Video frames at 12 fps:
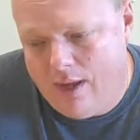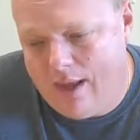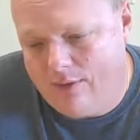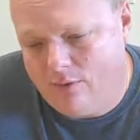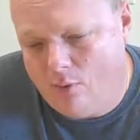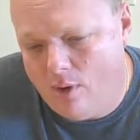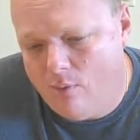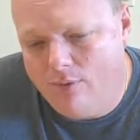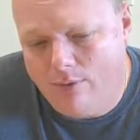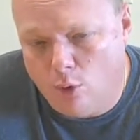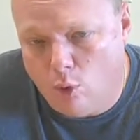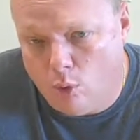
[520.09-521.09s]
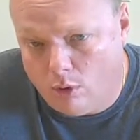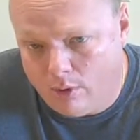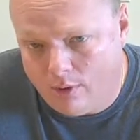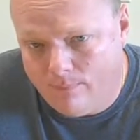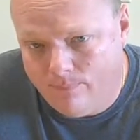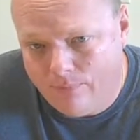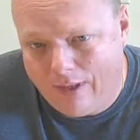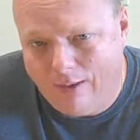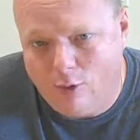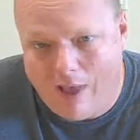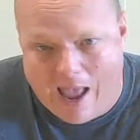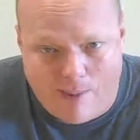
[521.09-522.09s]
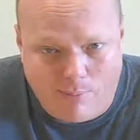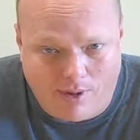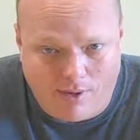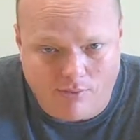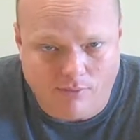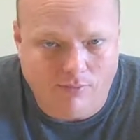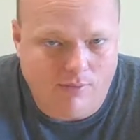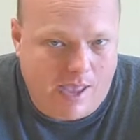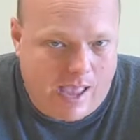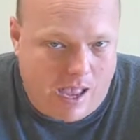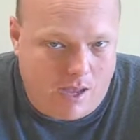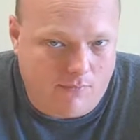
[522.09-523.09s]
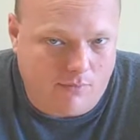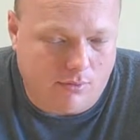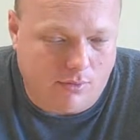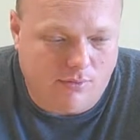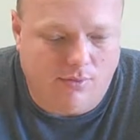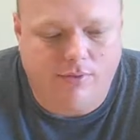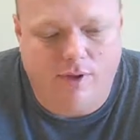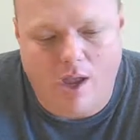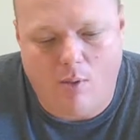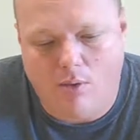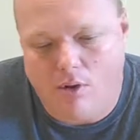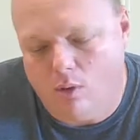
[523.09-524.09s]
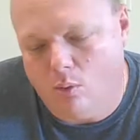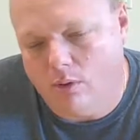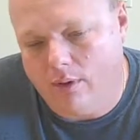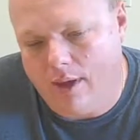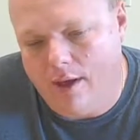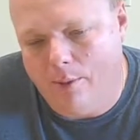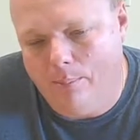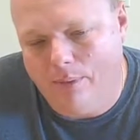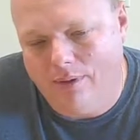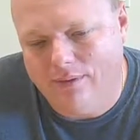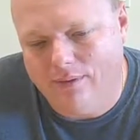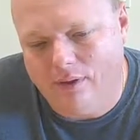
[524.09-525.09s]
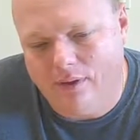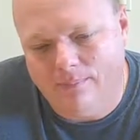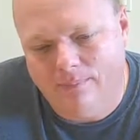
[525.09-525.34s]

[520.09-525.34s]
And so I was a little worried, a little apprehensive at first as to how it all worked out. But